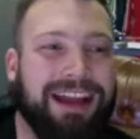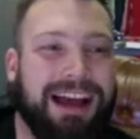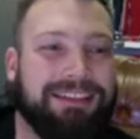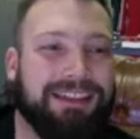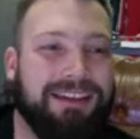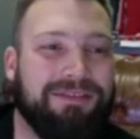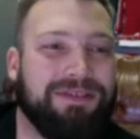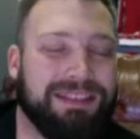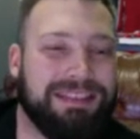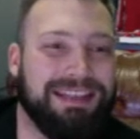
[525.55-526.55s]
I
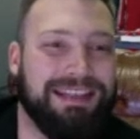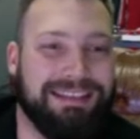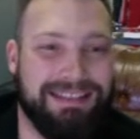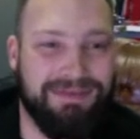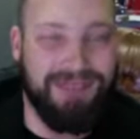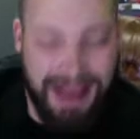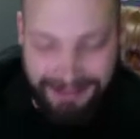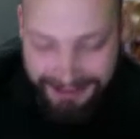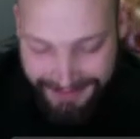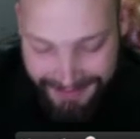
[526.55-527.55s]
love seeing these
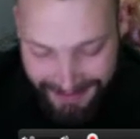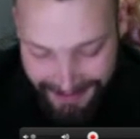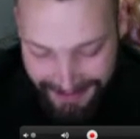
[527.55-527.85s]
values.